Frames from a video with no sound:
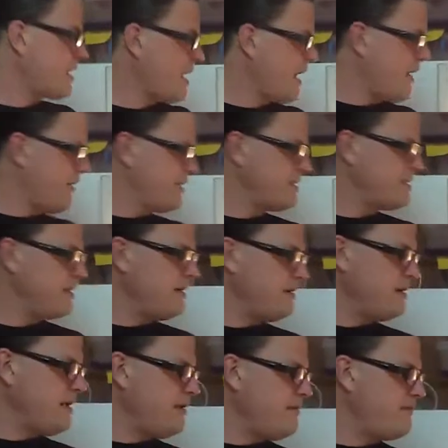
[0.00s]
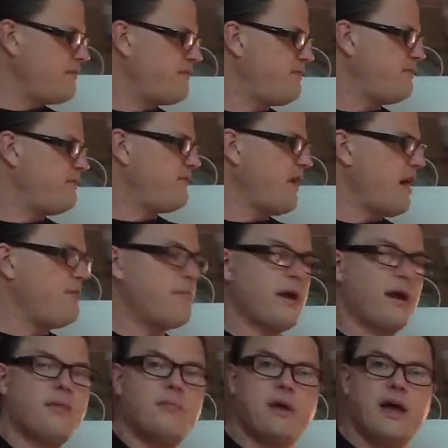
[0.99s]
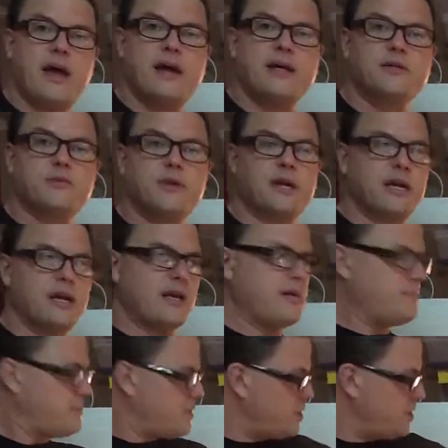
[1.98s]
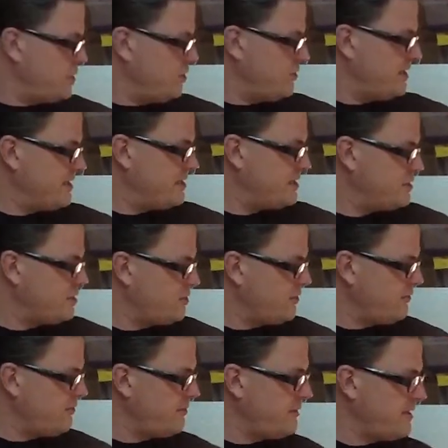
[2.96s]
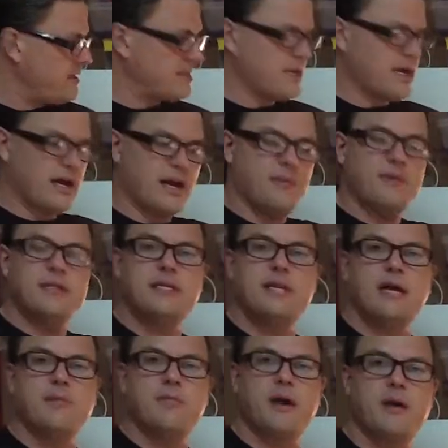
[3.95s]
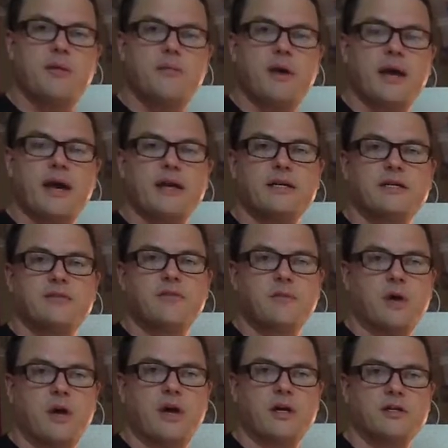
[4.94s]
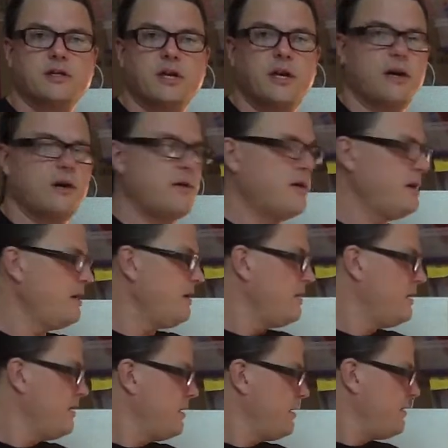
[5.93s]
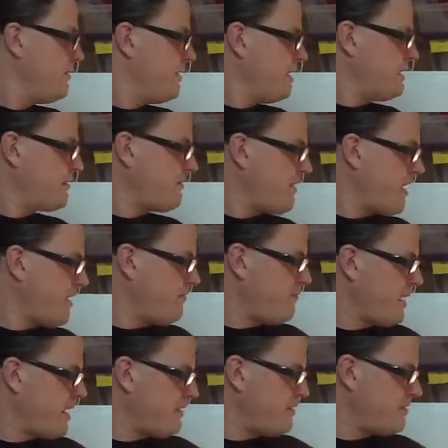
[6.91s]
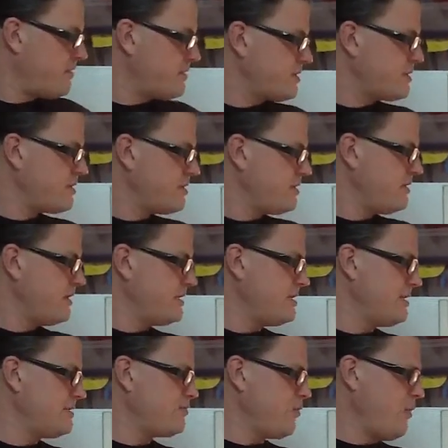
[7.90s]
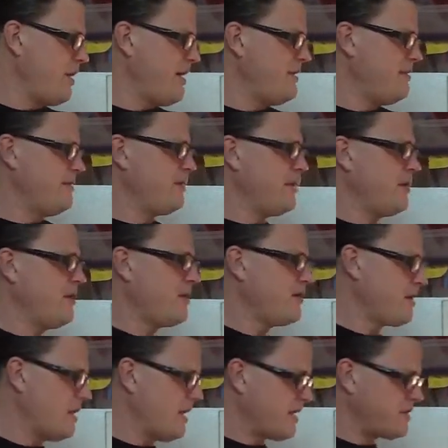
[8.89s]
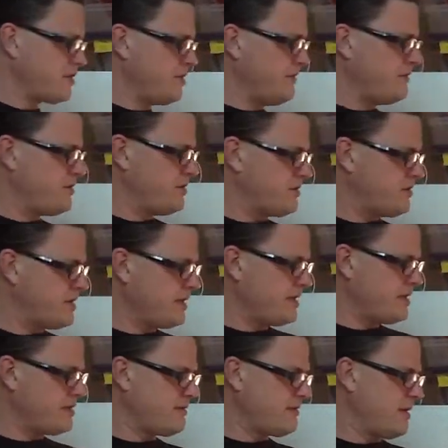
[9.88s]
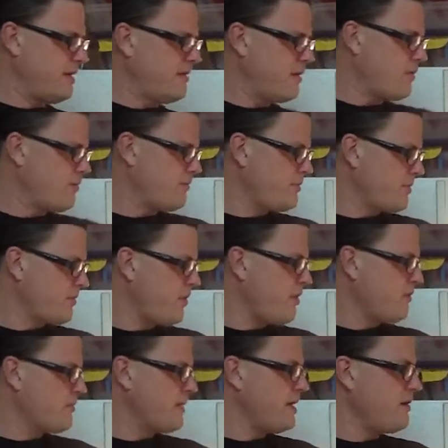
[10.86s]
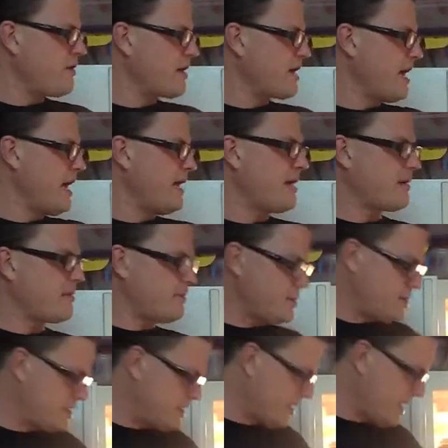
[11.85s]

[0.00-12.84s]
carrots in 5-pound bags. We're getting in two of them at a time in 10-pound bags from Costco. These 5-pounders, this is one little collection of juicing, and they're already organic, which is